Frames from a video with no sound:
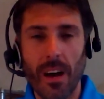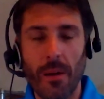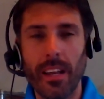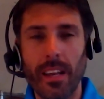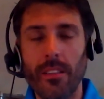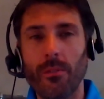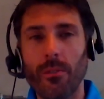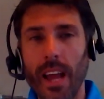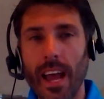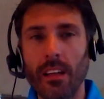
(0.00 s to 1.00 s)
mean, the
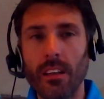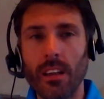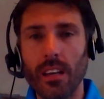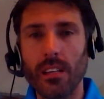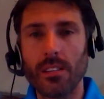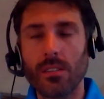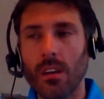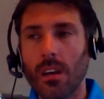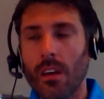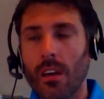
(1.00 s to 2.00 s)
reality is
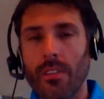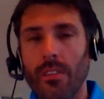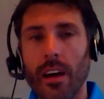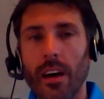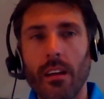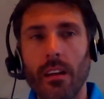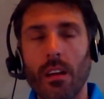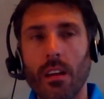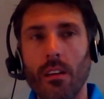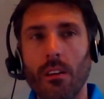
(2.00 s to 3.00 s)
that,
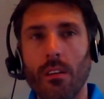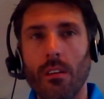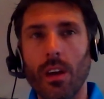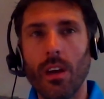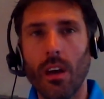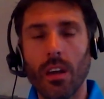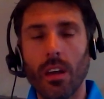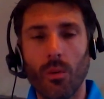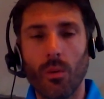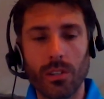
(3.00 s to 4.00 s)

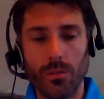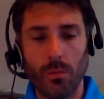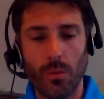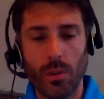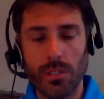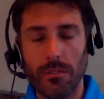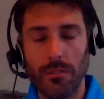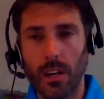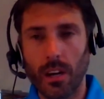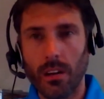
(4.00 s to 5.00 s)
once a
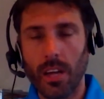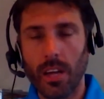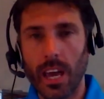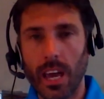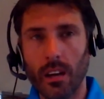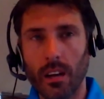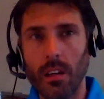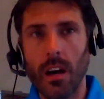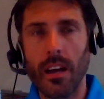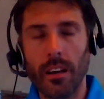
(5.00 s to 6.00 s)

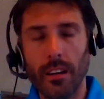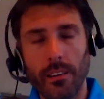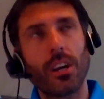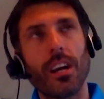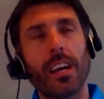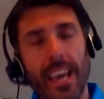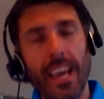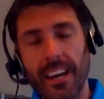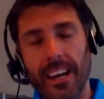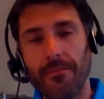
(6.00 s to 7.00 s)

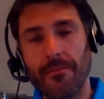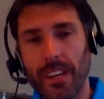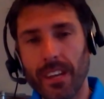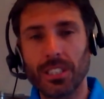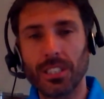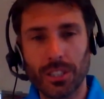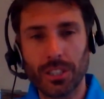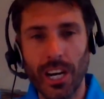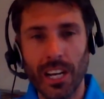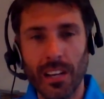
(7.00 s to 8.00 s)
candidate finishes
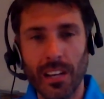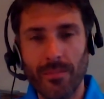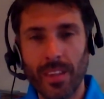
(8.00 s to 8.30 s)
training,